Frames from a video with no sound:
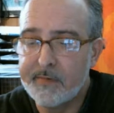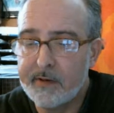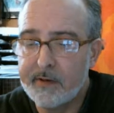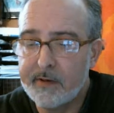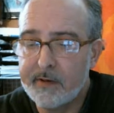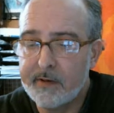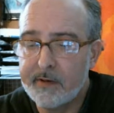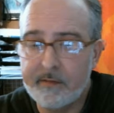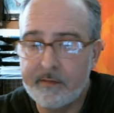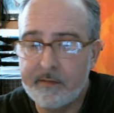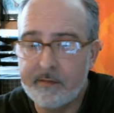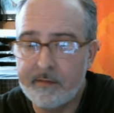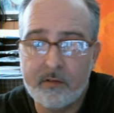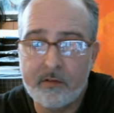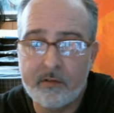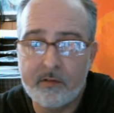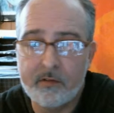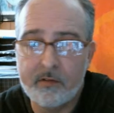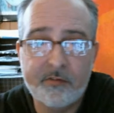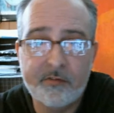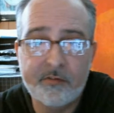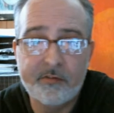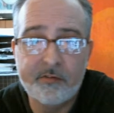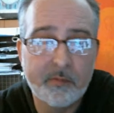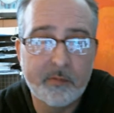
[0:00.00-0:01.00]
if you
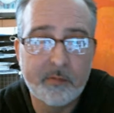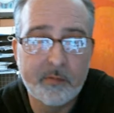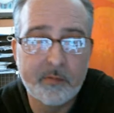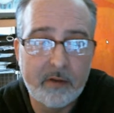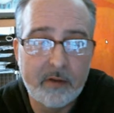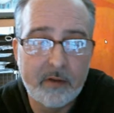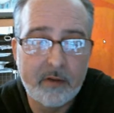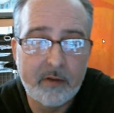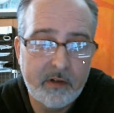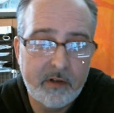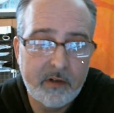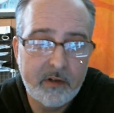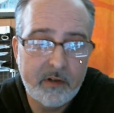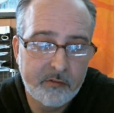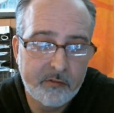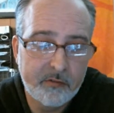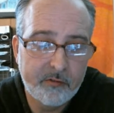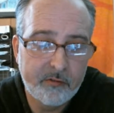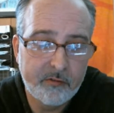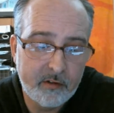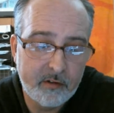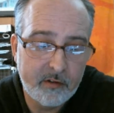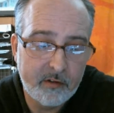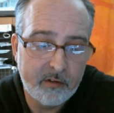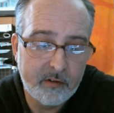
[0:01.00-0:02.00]
see some of my videos
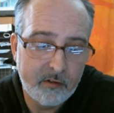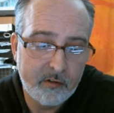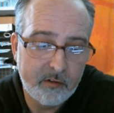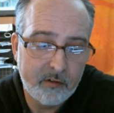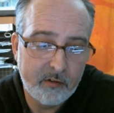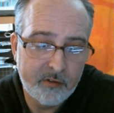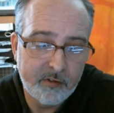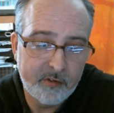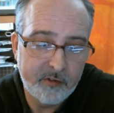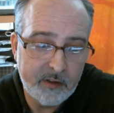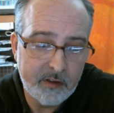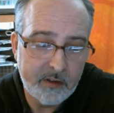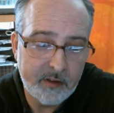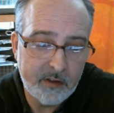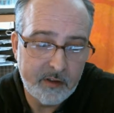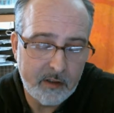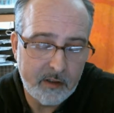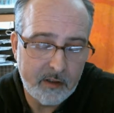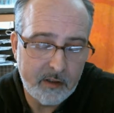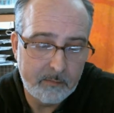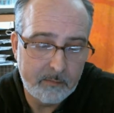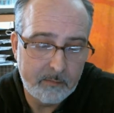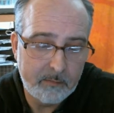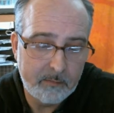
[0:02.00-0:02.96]
here, you'll see um,